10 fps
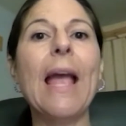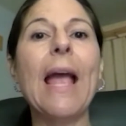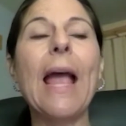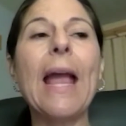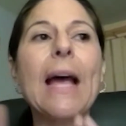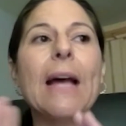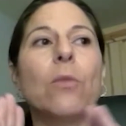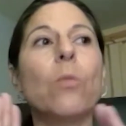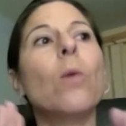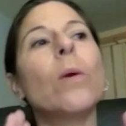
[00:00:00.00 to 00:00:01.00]

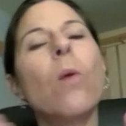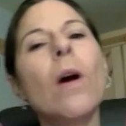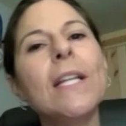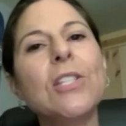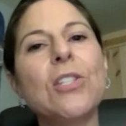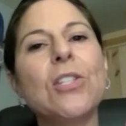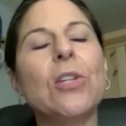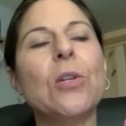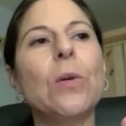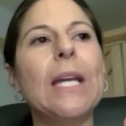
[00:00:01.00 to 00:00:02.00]
And what we wanted to
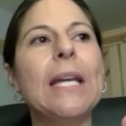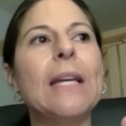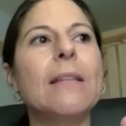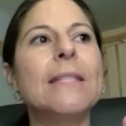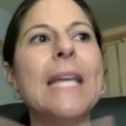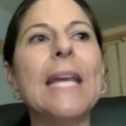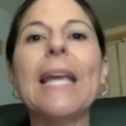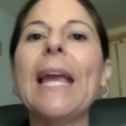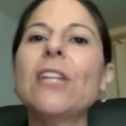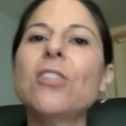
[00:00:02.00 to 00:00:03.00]
do is
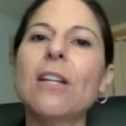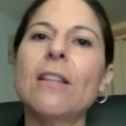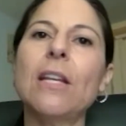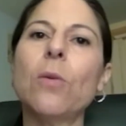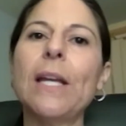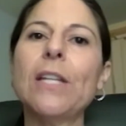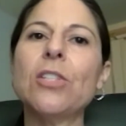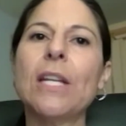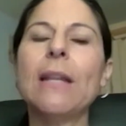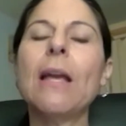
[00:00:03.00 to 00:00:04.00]
take age out of the
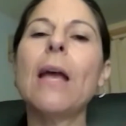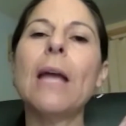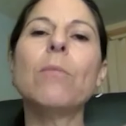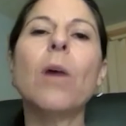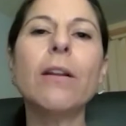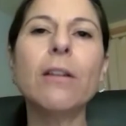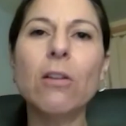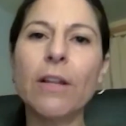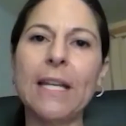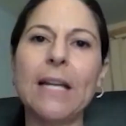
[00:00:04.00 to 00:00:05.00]
equation and monitor
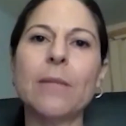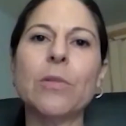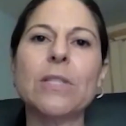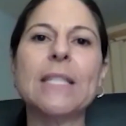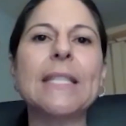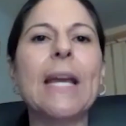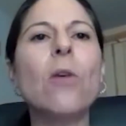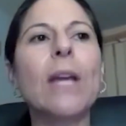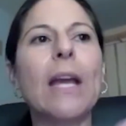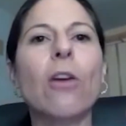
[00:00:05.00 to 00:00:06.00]
all the animals and say,
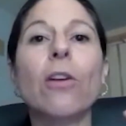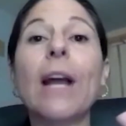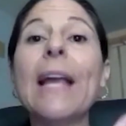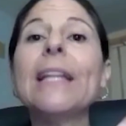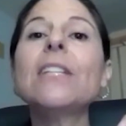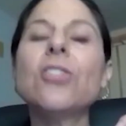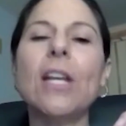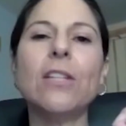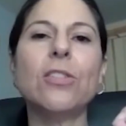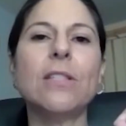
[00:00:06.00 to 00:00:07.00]
okay, are there any
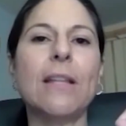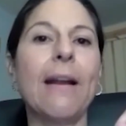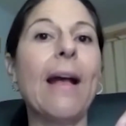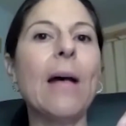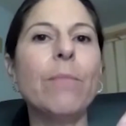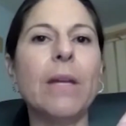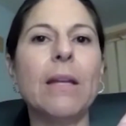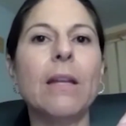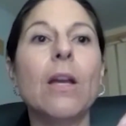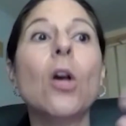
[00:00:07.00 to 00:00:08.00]
changes that
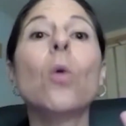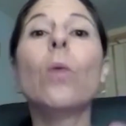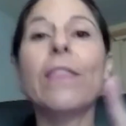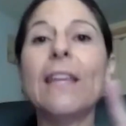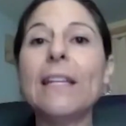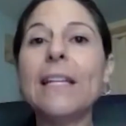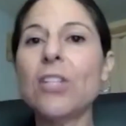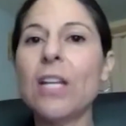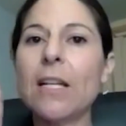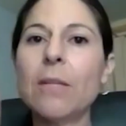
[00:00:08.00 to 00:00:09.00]
happen within each
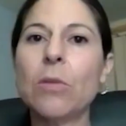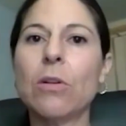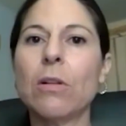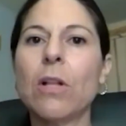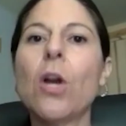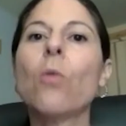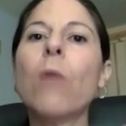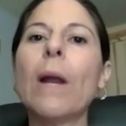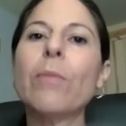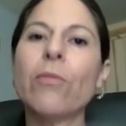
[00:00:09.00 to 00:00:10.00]
animal
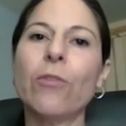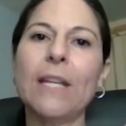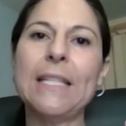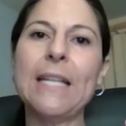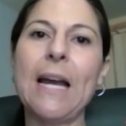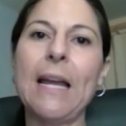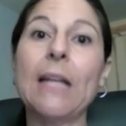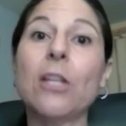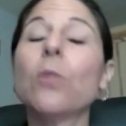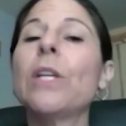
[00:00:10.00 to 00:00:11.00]
right before they die?
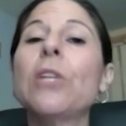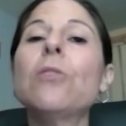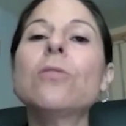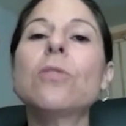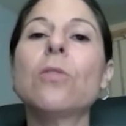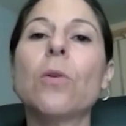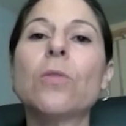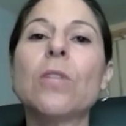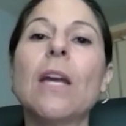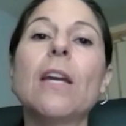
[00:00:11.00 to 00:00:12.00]
And could we use
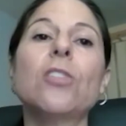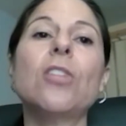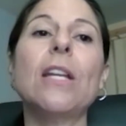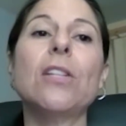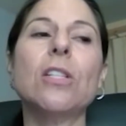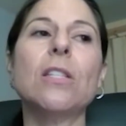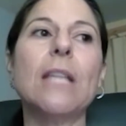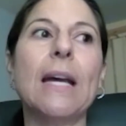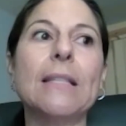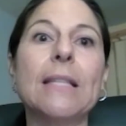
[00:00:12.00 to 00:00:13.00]
those changes
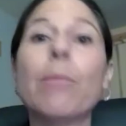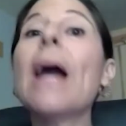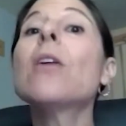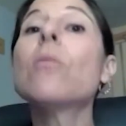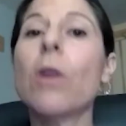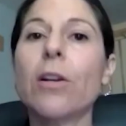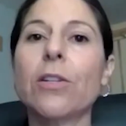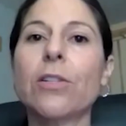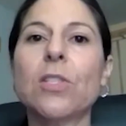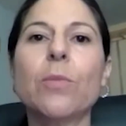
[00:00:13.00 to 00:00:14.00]
as
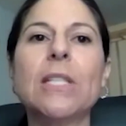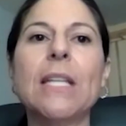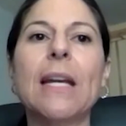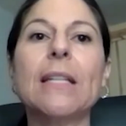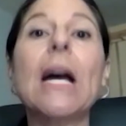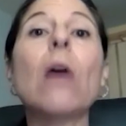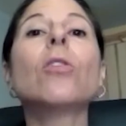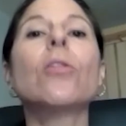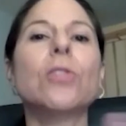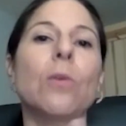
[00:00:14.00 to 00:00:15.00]
biomarkers to predict how
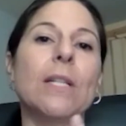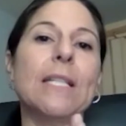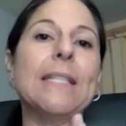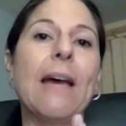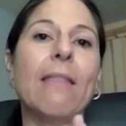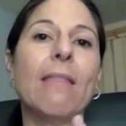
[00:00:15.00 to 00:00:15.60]
close you are to death?